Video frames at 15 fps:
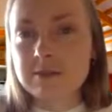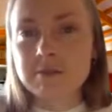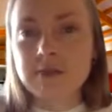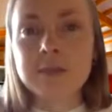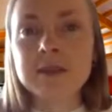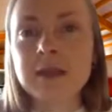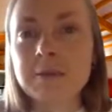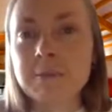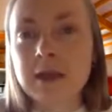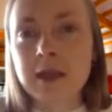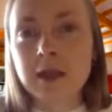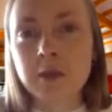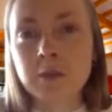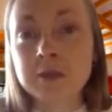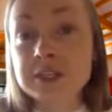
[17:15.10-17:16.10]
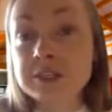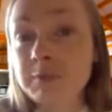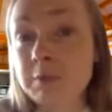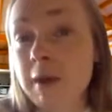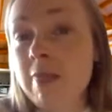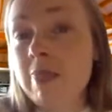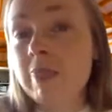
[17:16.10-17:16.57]
Maybe they pay once
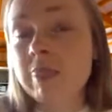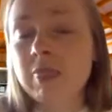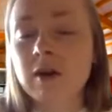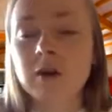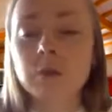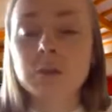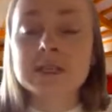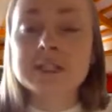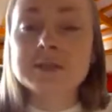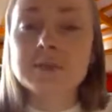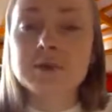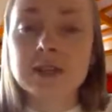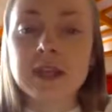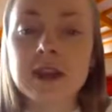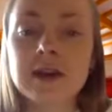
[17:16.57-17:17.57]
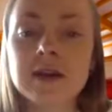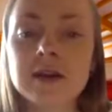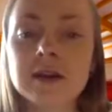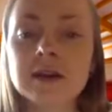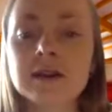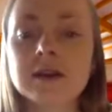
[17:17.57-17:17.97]
per month or once per year.